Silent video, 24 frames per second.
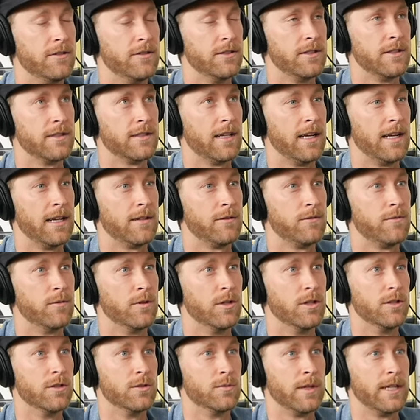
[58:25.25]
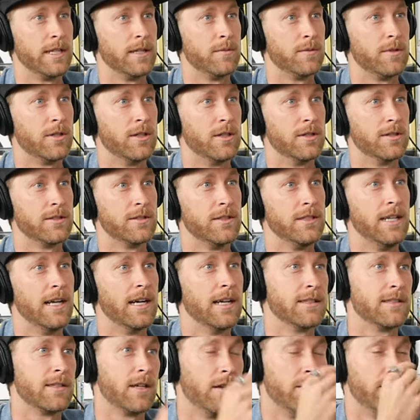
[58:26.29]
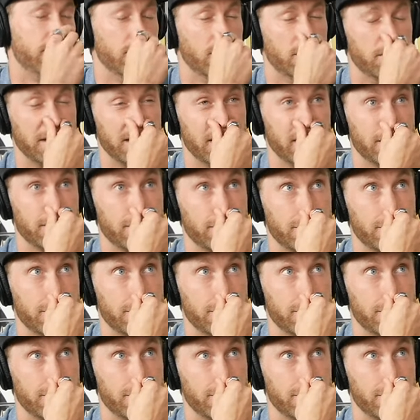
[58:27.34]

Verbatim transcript: was just like one of those wake up calls. So yeah, I started filming.